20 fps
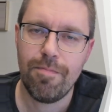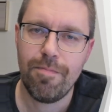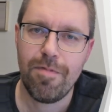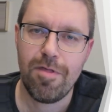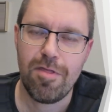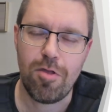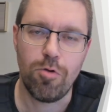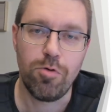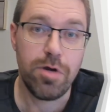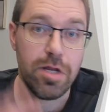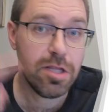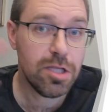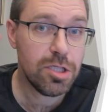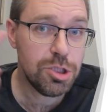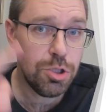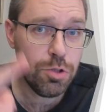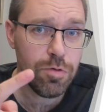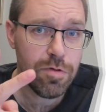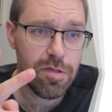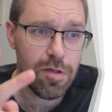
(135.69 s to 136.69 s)
So the
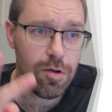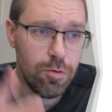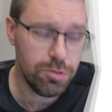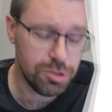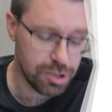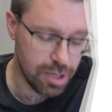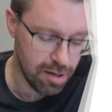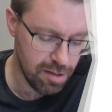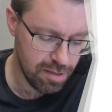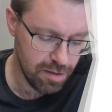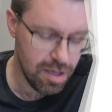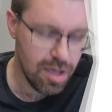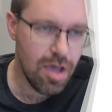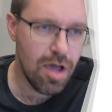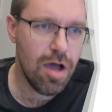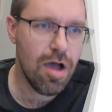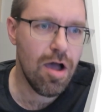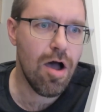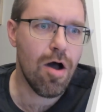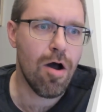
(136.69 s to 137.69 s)
2 solutions
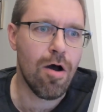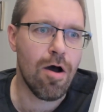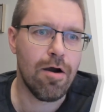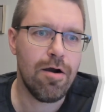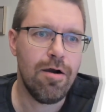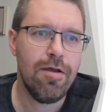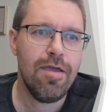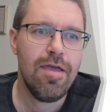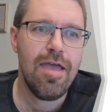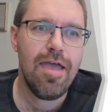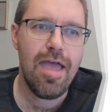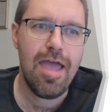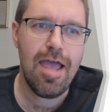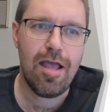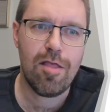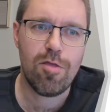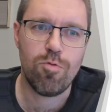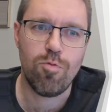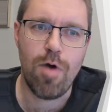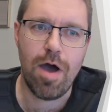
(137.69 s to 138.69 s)
are
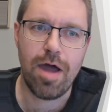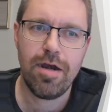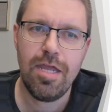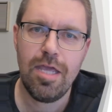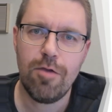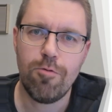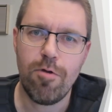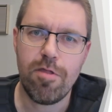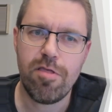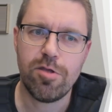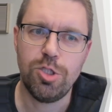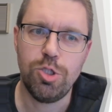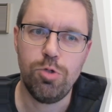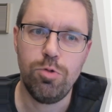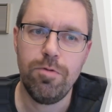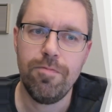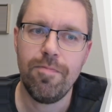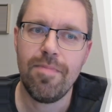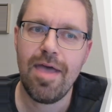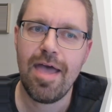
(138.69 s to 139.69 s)
x1 equals
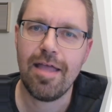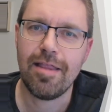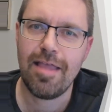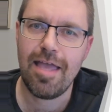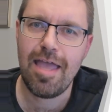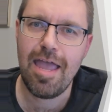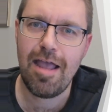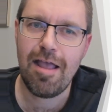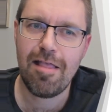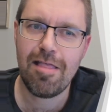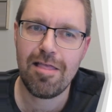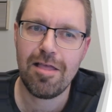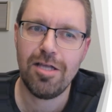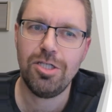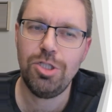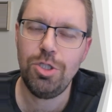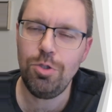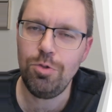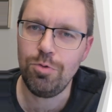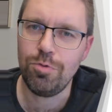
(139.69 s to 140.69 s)
2 and
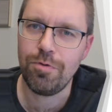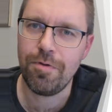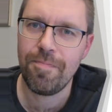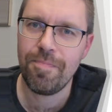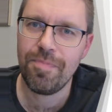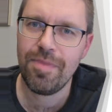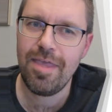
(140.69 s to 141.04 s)
x2